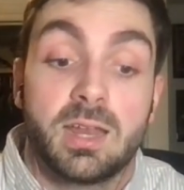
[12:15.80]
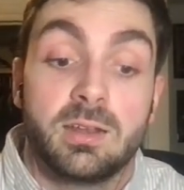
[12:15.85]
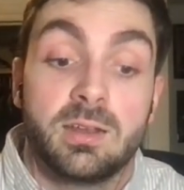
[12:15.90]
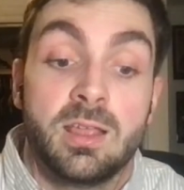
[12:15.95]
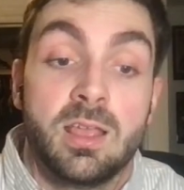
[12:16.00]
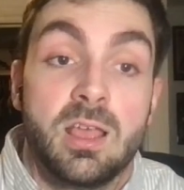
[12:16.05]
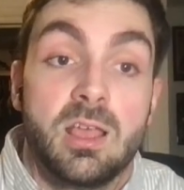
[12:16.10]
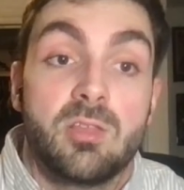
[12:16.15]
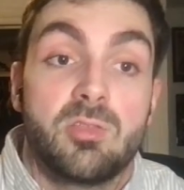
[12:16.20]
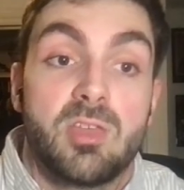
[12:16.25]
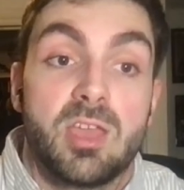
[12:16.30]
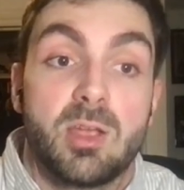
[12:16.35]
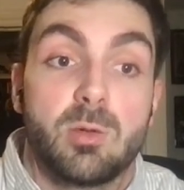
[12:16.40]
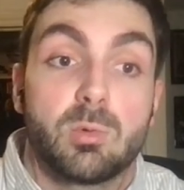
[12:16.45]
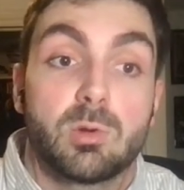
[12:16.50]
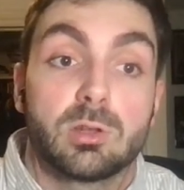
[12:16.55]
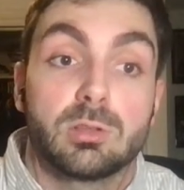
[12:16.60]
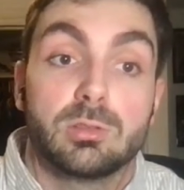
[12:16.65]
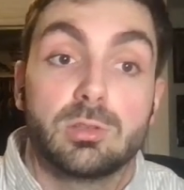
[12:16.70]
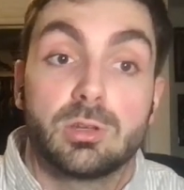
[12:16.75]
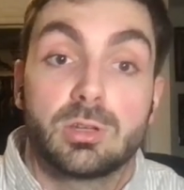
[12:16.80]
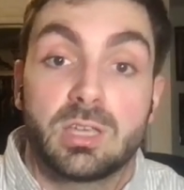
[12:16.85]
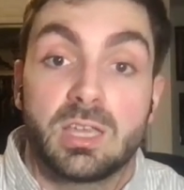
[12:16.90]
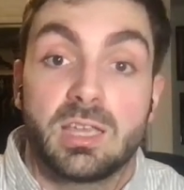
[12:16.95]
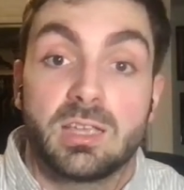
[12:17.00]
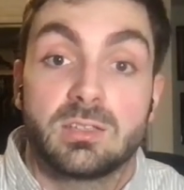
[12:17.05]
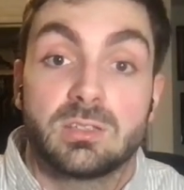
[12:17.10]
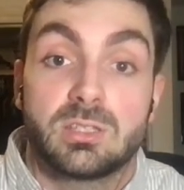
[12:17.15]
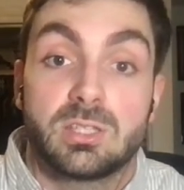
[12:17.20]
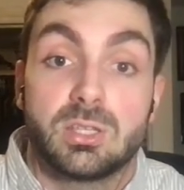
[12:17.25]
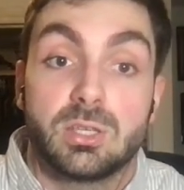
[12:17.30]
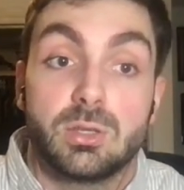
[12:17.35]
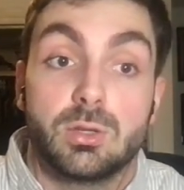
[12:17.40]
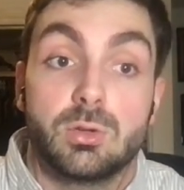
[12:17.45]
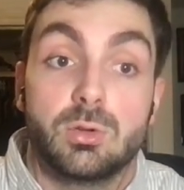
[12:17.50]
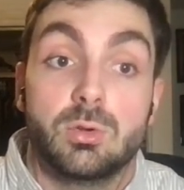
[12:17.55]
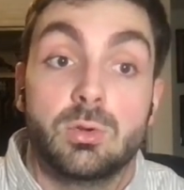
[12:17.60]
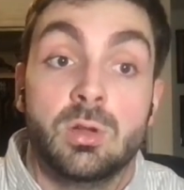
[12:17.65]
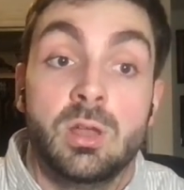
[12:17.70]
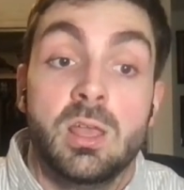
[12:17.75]
in, they were looking
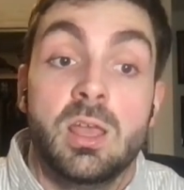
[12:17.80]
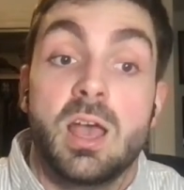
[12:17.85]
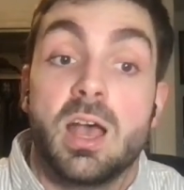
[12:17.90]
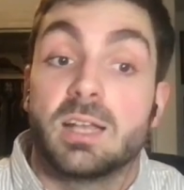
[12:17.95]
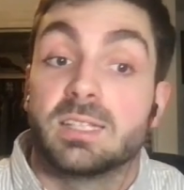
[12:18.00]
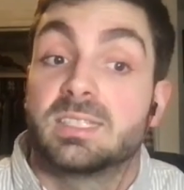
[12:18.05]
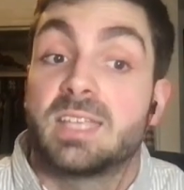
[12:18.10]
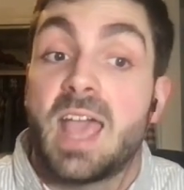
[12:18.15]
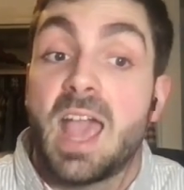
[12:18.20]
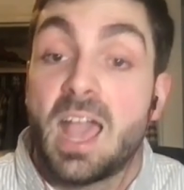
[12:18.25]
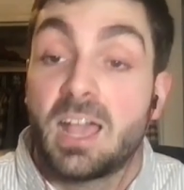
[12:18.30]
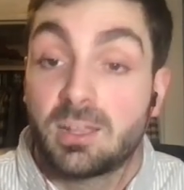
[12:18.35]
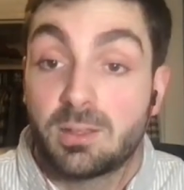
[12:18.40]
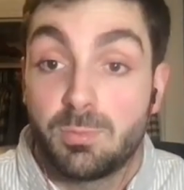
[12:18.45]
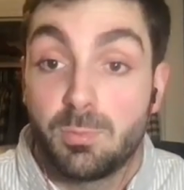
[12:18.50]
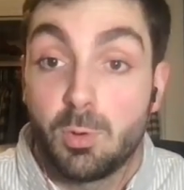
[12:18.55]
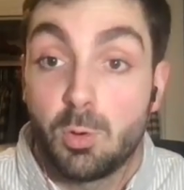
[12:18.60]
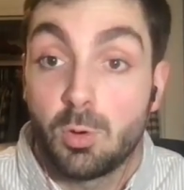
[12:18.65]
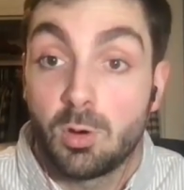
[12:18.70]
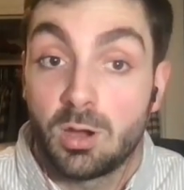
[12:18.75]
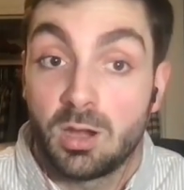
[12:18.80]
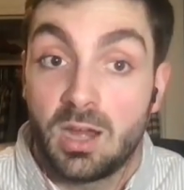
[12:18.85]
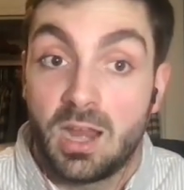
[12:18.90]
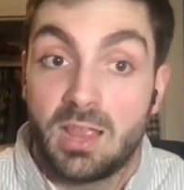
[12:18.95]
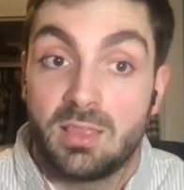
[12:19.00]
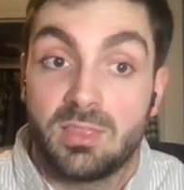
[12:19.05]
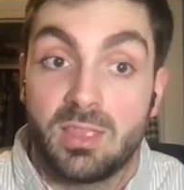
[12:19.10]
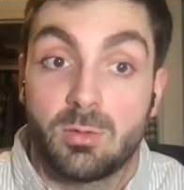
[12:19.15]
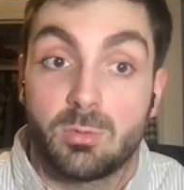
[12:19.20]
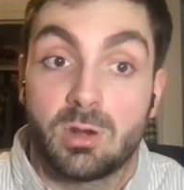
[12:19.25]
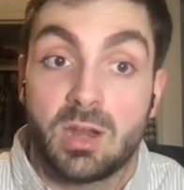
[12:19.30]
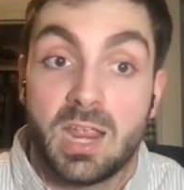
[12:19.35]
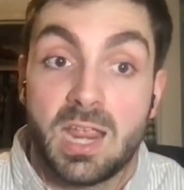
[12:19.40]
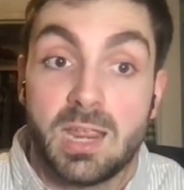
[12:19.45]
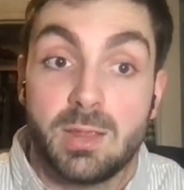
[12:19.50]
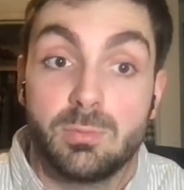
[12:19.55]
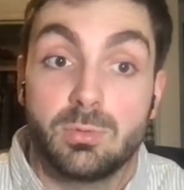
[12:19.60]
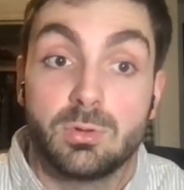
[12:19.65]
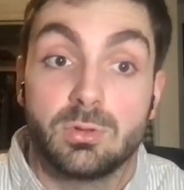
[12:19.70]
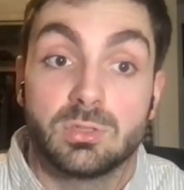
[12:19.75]
to attack more and they were
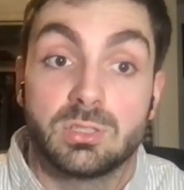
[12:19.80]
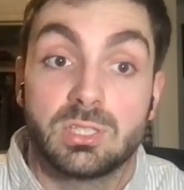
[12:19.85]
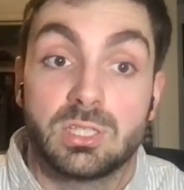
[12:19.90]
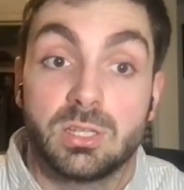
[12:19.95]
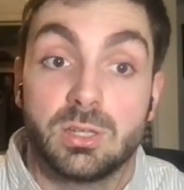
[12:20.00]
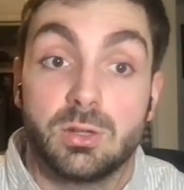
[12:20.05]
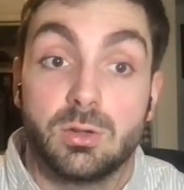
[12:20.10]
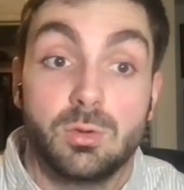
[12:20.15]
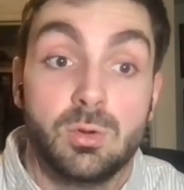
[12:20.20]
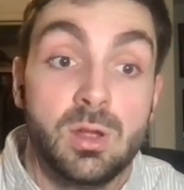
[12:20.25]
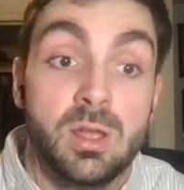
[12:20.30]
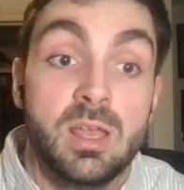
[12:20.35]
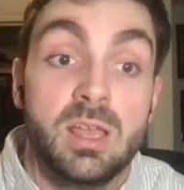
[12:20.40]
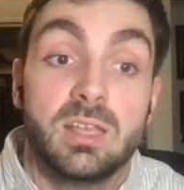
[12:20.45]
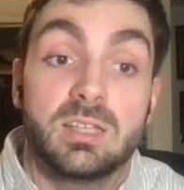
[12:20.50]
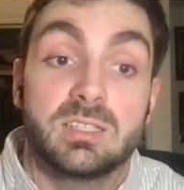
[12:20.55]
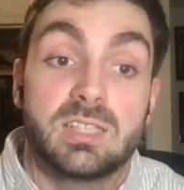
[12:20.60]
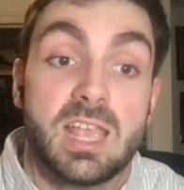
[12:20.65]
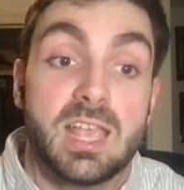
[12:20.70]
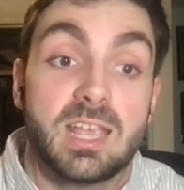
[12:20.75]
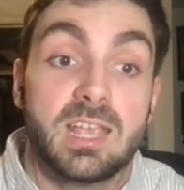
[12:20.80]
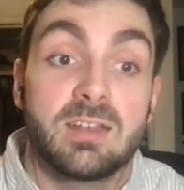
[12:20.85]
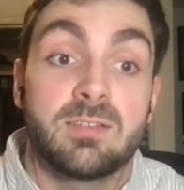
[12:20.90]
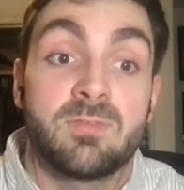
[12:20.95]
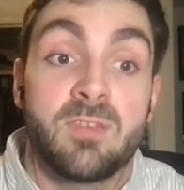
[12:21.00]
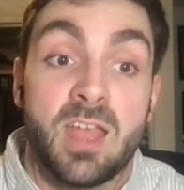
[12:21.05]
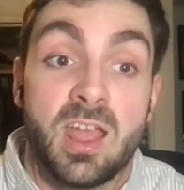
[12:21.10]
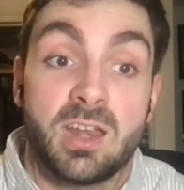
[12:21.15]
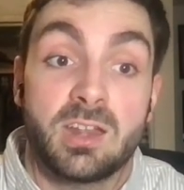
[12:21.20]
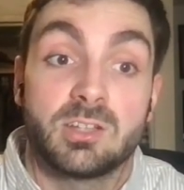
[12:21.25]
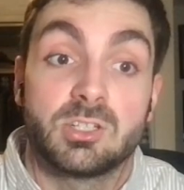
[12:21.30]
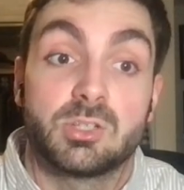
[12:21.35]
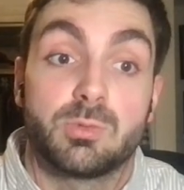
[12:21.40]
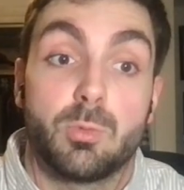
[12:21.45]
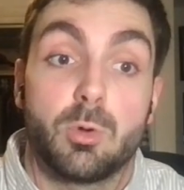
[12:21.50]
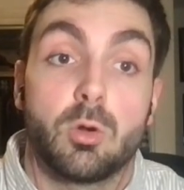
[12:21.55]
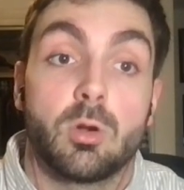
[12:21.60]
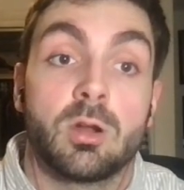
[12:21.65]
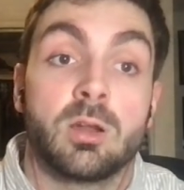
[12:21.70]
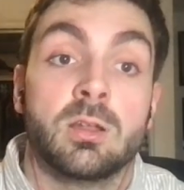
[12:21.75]
able to take advantage
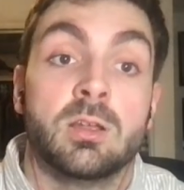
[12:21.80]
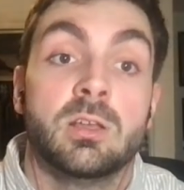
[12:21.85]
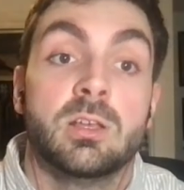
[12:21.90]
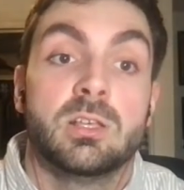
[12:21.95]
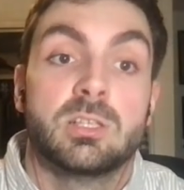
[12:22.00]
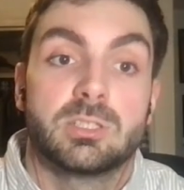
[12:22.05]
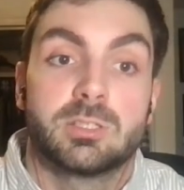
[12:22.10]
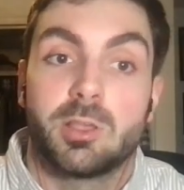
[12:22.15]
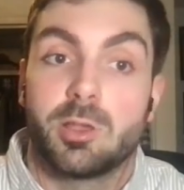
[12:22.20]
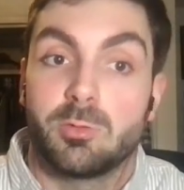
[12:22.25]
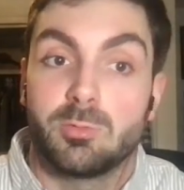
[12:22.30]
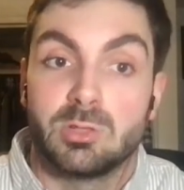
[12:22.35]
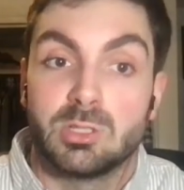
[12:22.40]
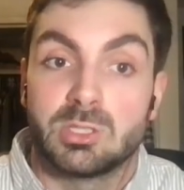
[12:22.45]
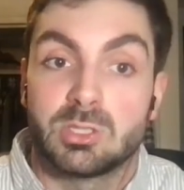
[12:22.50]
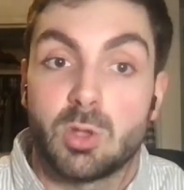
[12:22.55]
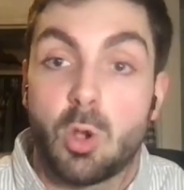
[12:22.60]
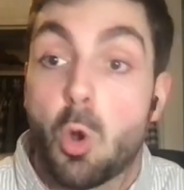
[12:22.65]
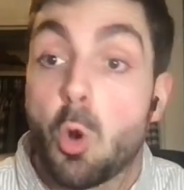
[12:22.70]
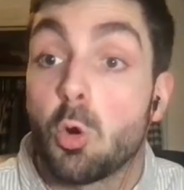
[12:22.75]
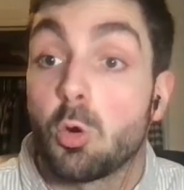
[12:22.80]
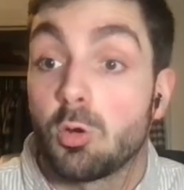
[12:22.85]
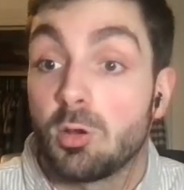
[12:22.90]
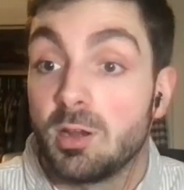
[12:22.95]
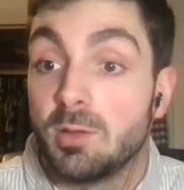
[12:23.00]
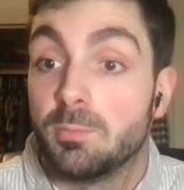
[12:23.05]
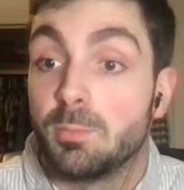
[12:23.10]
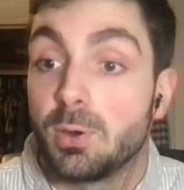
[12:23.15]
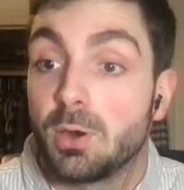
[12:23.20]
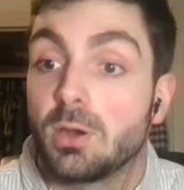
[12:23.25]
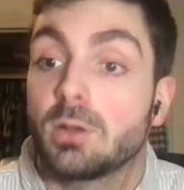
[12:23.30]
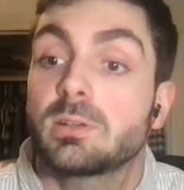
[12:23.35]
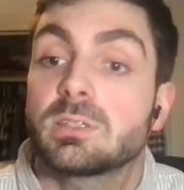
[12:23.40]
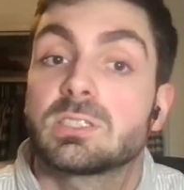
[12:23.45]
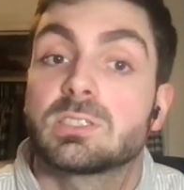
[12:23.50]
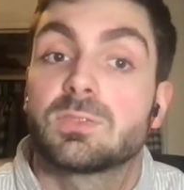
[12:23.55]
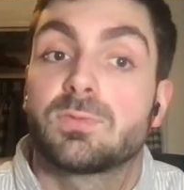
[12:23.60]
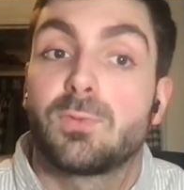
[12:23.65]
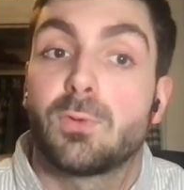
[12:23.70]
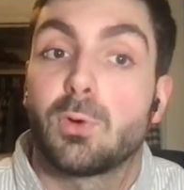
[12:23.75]
more. So it was Oren
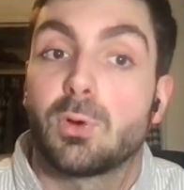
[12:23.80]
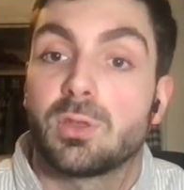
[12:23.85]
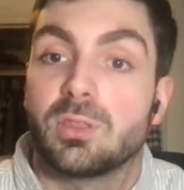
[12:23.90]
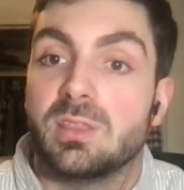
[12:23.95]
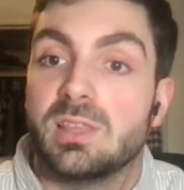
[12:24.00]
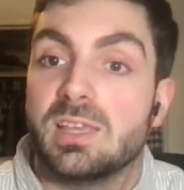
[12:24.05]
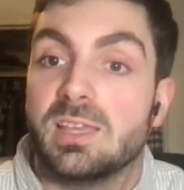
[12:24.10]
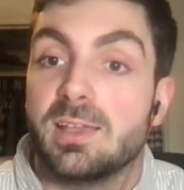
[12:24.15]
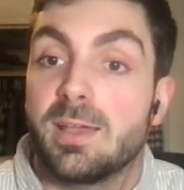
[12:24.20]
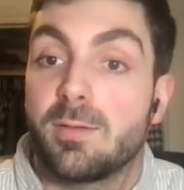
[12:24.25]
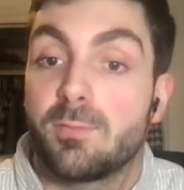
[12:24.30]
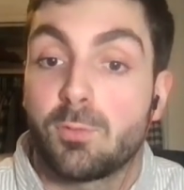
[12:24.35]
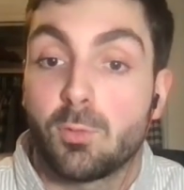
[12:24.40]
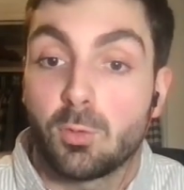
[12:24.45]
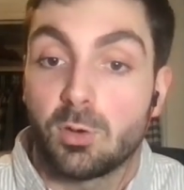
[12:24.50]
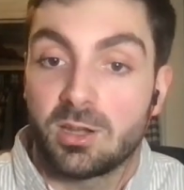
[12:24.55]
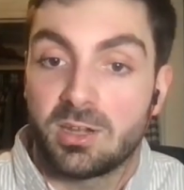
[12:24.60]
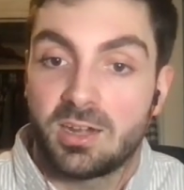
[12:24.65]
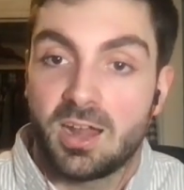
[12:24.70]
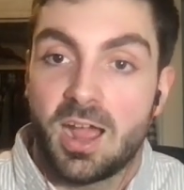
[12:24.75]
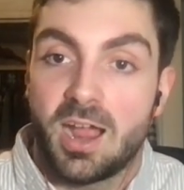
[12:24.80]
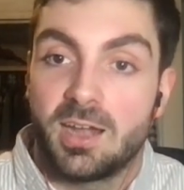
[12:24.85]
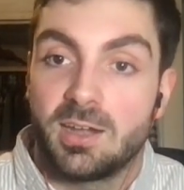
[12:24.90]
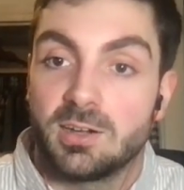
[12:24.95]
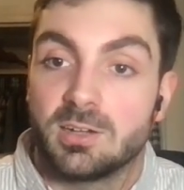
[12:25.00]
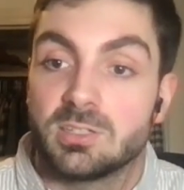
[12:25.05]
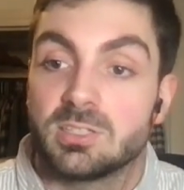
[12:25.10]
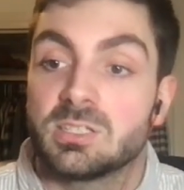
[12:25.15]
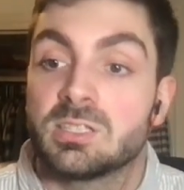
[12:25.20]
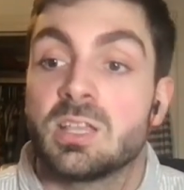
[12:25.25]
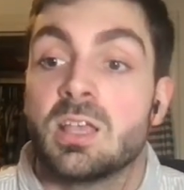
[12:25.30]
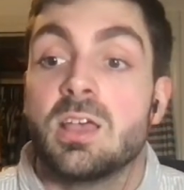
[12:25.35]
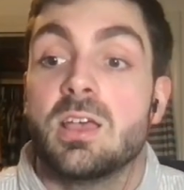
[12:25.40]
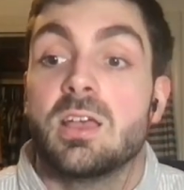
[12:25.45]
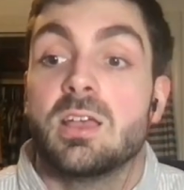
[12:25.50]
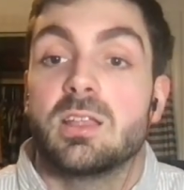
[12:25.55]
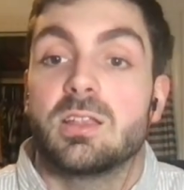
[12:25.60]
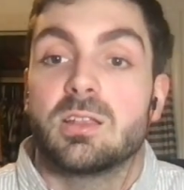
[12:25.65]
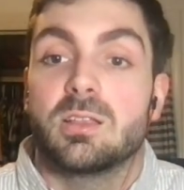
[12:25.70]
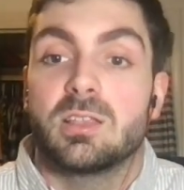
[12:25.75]
Burks for the 49ers.
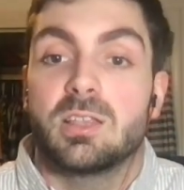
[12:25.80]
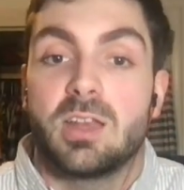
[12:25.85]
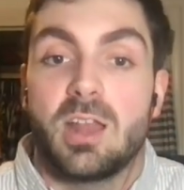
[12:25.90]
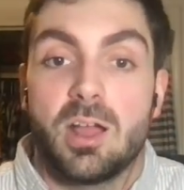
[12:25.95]
You